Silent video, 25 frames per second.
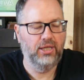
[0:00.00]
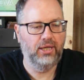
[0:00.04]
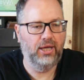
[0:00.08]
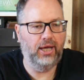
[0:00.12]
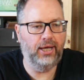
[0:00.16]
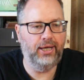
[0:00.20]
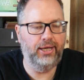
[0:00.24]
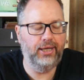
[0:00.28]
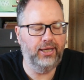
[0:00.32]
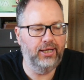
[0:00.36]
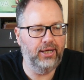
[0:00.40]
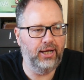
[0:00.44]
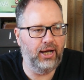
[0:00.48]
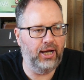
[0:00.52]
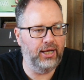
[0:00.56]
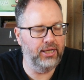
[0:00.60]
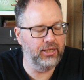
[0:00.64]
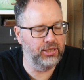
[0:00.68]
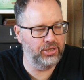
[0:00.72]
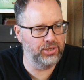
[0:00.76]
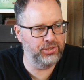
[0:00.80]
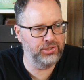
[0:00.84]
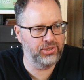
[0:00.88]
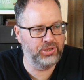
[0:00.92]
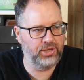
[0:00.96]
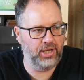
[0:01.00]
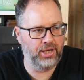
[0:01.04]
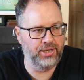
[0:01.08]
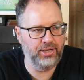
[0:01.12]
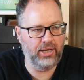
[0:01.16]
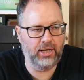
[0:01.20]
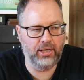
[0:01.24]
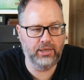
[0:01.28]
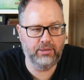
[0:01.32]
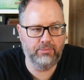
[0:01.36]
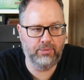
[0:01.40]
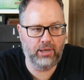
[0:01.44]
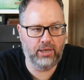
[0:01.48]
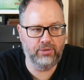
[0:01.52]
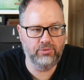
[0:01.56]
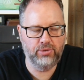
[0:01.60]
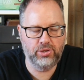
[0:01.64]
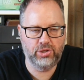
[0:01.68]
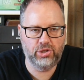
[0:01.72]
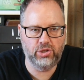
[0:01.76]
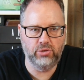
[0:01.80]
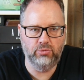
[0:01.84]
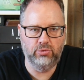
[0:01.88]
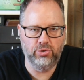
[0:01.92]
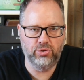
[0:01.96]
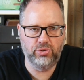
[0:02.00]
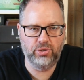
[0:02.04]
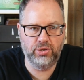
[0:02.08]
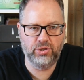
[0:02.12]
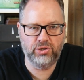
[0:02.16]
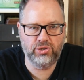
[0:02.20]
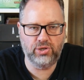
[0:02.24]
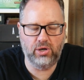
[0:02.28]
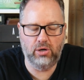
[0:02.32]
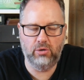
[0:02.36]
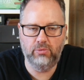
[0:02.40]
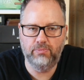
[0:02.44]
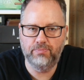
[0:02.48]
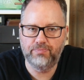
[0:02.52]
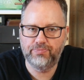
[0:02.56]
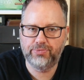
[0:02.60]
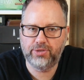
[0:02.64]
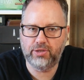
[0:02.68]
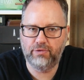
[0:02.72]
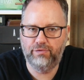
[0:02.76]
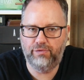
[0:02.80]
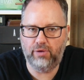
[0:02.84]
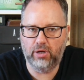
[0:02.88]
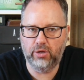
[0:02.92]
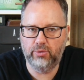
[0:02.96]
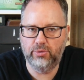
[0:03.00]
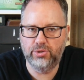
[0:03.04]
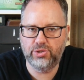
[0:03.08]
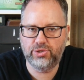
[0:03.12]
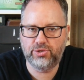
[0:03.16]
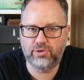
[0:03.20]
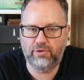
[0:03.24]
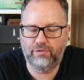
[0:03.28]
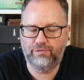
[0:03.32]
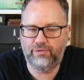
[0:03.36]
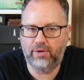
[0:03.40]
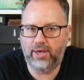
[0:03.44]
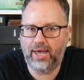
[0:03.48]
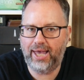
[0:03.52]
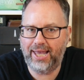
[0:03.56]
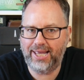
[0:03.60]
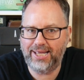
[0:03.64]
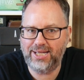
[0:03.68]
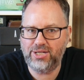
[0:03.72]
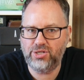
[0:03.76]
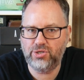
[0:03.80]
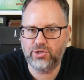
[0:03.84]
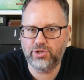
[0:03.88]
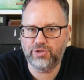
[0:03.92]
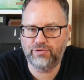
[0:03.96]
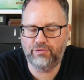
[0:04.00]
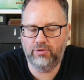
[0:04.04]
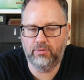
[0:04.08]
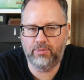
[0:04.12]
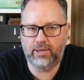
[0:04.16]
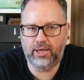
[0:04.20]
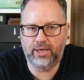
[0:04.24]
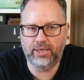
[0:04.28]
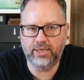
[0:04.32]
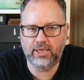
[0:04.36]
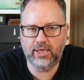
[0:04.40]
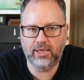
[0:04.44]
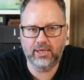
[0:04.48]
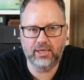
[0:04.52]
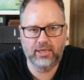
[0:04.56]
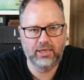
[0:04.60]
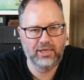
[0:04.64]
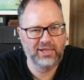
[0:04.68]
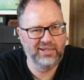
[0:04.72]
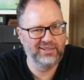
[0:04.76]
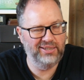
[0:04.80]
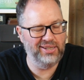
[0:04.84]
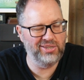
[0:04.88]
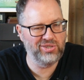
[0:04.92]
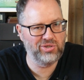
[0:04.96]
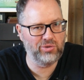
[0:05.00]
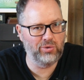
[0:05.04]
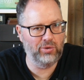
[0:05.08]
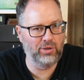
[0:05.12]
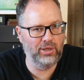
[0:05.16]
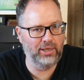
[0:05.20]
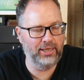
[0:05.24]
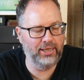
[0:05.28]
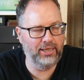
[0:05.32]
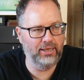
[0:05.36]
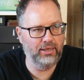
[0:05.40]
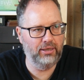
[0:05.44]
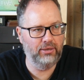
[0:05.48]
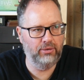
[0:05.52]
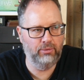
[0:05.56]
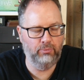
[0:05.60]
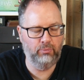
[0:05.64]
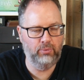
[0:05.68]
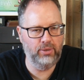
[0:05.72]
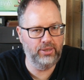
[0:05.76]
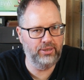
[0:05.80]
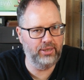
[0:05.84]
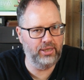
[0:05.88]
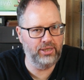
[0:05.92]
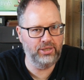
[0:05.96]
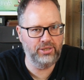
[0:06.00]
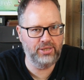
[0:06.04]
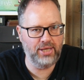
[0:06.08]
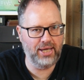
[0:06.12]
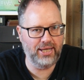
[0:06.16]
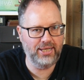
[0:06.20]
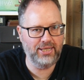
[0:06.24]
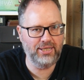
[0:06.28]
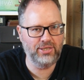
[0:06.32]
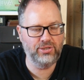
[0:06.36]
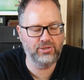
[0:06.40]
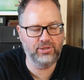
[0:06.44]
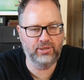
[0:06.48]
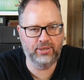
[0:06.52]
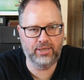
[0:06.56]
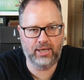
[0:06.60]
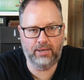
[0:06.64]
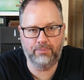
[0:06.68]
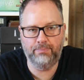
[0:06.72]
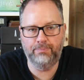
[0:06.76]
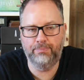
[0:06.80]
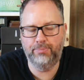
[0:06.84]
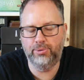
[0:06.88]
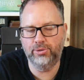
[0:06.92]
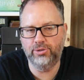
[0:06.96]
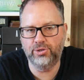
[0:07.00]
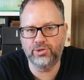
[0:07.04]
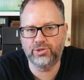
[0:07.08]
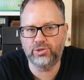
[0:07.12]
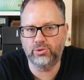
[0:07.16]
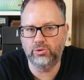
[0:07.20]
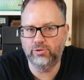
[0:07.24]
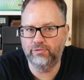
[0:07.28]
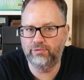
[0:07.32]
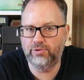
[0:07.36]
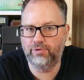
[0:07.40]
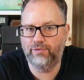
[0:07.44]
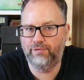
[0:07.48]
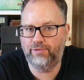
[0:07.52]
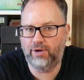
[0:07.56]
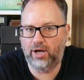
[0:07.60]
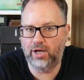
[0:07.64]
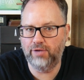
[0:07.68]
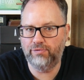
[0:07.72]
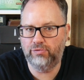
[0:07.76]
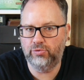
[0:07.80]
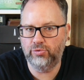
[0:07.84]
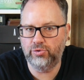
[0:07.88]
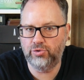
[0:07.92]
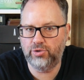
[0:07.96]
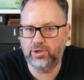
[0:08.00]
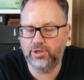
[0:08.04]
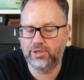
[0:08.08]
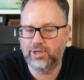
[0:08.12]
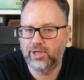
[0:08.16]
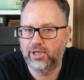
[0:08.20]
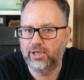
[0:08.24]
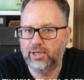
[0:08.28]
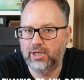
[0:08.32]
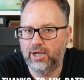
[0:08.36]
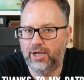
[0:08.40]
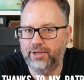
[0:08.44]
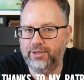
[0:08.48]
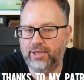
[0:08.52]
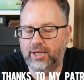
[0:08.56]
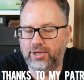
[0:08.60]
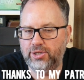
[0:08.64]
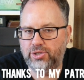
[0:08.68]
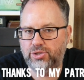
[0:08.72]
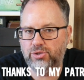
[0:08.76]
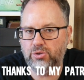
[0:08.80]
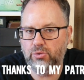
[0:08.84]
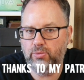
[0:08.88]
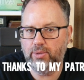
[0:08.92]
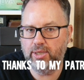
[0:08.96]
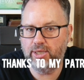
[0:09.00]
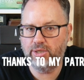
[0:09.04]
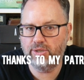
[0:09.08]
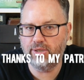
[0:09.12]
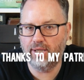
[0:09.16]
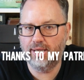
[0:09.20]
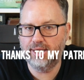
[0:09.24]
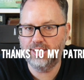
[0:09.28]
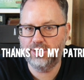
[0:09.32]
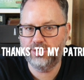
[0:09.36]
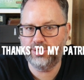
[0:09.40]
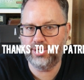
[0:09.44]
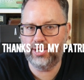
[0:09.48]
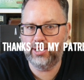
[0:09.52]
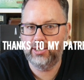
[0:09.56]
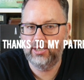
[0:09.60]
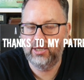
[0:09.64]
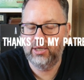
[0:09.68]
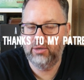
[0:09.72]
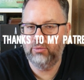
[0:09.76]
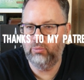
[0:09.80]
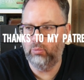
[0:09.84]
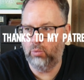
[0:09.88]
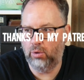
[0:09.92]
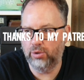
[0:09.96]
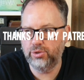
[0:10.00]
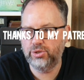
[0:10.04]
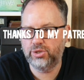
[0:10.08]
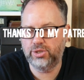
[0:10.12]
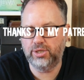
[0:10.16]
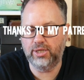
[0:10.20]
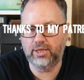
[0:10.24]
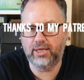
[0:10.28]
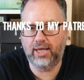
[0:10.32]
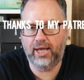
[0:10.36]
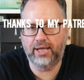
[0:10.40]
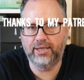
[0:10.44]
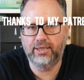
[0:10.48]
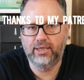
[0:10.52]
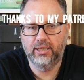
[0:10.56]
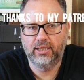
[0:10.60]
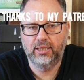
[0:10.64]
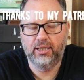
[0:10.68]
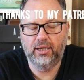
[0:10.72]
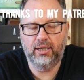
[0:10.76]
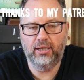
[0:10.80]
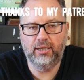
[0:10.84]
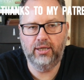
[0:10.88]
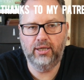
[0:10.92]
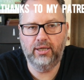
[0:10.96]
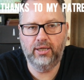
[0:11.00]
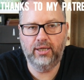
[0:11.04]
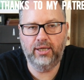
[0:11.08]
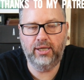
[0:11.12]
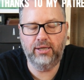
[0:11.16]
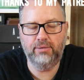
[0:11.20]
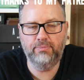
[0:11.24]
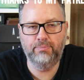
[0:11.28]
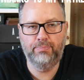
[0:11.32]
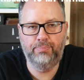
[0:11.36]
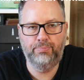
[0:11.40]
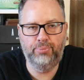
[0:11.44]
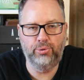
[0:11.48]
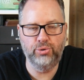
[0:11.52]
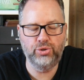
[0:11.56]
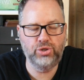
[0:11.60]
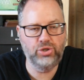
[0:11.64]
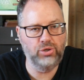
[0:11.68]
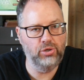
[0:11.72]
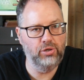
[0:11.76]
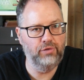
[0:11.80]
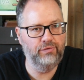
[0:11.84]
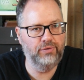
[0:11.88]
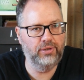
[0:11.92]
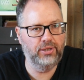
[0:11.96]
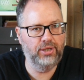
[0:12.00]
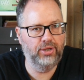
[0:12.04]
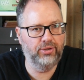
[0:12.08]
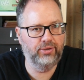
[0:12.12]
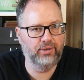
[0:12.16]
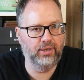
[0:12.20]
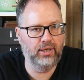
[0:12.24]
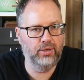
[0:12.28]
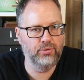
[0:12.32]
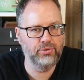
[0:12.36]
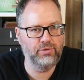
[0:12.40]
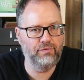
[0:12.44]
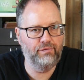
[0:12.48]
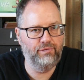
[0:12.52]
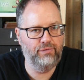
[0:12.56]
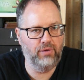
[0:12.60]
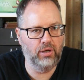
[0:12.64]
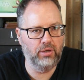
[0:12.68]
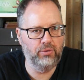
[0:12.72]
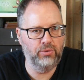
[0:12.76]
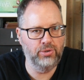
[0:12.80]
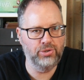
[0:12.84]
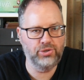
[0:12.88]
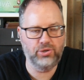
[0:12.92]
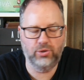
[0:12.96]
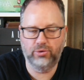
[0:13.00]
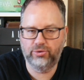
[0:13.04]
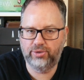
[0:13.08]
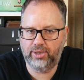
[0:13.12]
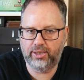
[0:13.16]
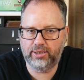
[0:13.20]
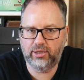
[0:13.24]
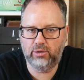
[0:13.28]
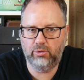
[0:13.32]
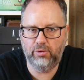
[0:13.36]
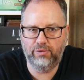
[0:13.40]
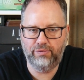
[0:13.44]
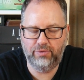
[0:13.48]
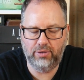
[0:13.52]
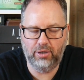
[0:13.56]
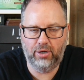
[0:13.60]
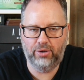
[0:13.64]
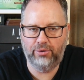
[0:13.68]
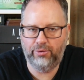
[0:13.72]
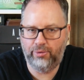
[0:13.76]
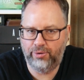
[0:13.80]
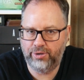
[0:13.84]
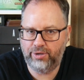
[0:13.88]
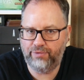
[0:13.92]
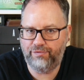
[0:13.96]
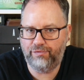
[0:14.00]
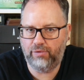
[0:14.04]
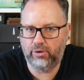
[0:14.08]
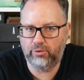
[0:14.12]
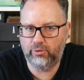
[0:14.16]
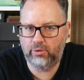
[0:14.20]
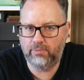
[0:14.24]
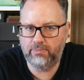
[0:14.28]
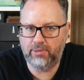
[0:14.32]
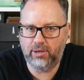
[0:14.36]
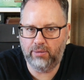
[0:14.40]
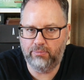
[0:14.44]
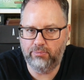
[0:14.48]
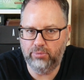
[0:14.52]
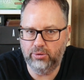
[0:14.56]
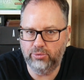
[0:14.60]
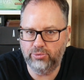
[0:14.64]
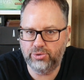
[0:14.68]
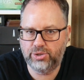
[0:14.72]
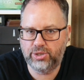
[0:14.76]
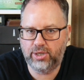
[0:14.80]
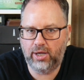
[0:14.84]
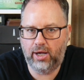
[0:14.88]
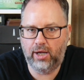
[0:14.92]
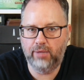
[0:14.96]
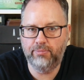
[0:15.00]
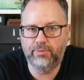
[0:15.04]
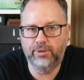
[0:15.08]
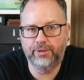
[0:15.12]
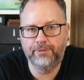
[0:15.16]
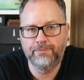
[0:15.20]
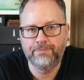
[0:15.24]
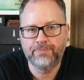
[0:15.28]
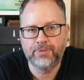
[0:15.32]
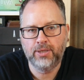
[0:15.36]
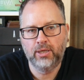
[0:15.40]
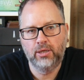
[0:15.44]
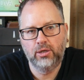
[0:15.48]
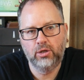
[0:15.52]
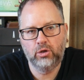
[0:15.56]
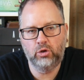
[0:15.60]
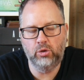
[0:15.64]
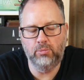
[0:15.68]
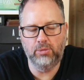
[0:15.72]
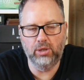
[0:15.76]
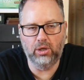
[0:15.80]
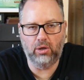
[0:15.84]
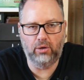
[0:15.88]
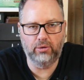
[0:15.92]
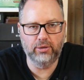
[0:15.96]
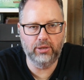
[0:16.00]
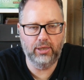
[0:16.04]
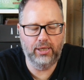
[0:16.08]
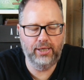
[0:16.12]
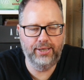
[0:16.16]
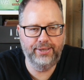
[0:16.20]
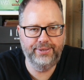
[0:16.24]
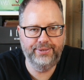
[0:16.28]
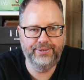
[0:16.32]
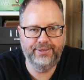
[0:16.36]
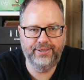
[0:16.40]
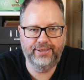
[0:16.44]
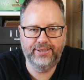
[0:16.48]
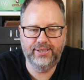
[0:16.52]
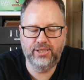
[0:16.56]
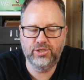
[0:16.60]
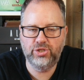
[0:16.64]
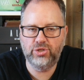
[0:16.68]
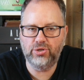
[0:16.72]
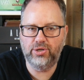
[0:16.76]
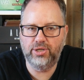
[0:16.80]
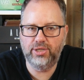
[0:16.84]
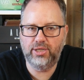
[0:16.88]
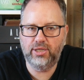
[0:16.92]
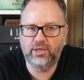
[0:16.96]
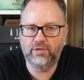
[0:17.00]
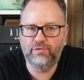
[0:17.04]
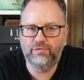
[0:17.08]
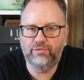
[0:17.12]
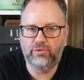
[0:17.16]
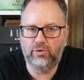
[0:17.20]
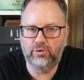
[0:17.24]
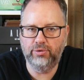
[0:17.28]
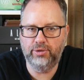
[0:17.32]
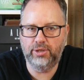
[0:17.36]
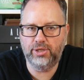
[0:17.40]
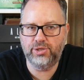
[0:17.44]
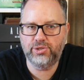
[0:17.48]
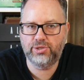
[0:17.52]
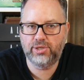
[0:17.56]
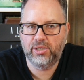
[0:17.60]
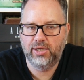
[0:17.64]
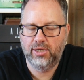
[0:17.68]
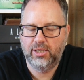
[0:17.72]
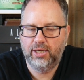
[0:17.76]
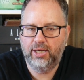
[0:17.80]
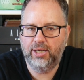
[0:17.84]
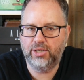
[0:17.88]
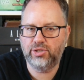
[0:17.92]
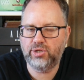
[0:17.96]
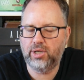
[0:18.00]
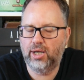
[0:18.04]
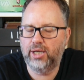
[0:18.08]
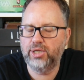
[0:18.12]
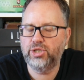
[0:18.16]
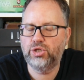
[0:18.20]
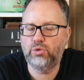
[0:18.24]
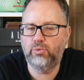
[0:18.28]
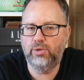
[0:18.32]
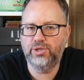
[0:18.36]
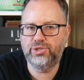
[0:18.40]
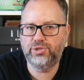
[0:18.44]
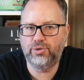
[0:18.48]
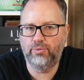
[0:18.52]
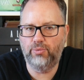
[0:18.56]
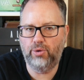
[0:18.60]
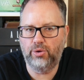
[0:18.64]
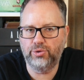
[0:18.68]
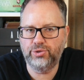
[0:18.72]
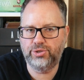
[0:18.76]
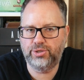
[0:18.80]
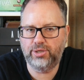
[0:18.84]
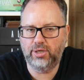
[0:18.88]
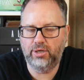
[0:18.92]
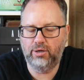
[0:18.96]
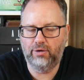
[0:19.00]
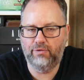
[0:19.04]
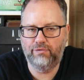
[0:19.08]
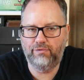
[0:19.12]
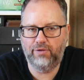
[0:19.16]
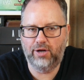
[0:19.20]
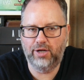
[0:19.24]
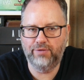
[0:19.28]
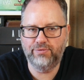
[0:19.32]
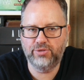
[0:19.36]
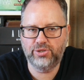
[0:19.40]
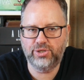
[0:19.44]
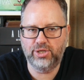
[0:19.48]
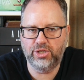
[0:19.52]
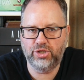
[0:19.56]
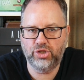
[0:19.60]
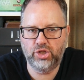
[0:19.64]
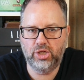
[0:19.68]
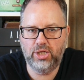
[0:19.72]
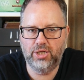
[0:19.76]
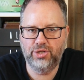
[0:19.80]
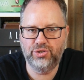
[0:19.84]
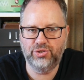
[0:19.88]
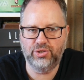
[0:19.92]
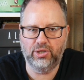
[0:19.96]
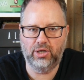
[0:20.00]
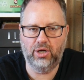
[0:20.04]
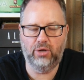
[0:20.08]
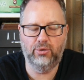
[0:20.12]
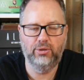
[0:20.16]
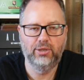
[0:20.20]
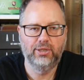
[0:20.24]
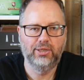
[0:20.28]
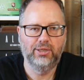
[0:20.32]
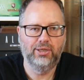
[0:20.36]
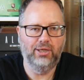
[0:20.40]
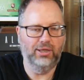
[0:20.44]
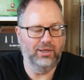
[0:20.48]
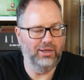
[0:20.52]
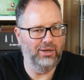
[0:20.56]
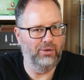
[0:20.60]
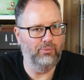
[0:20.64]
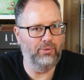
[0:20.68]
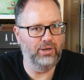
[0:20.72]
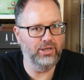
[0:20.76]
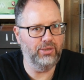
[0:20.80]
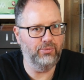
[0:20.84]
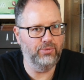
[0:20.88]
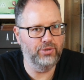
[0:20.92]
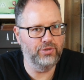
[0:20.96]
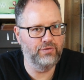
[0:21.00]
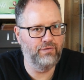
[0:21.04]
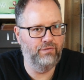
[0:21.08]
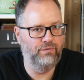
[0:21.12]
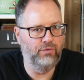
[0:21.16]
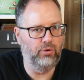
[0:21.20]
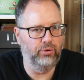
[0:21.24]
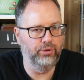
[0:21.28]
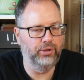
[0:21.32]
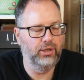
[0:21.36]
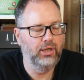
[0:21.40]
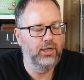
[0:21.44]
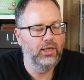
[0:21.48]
I had about 200 or so followers for ages, for about a year. Then suddenly within days that burst over 500, and then 2 weeks later once again it pushed over 1,000 followers. So thank you if you're already following me on Blue Sky, but come along and join in the fun. It's like Twitter was 5 or 6 years ago when it was fun.